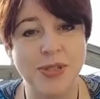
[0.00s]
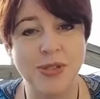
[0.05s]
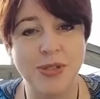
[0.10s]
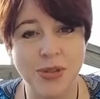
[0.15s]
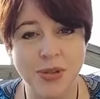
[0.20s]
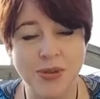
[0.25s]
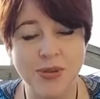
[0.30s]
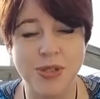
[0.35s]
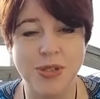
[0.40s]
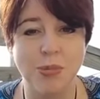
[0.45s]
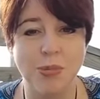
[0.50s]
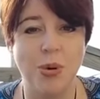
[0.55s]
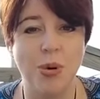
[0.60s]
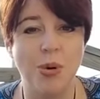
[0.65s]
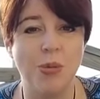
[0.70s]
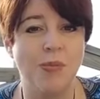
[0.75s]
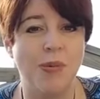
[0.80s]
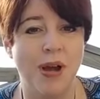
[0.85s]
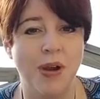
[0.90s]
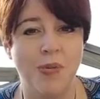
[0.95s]
do
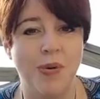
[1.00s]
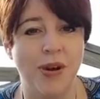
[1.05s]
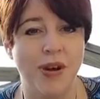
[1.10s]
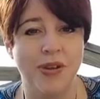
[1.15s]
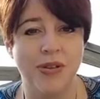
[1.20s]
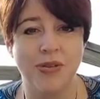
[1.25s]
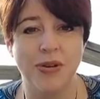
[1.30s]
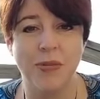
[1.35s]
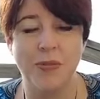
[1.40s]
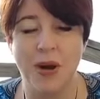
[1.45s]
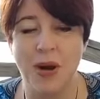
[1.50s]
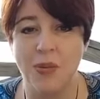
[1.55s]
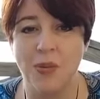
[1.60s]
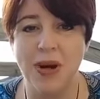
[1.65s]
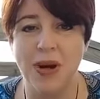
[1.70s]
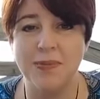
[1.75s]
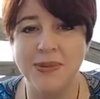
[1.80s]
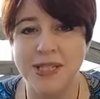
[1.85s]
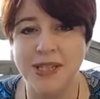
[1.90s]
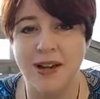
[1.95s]
support my work through my
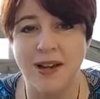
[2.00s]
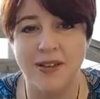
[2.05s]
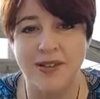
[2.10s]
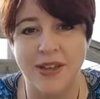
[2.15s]
website.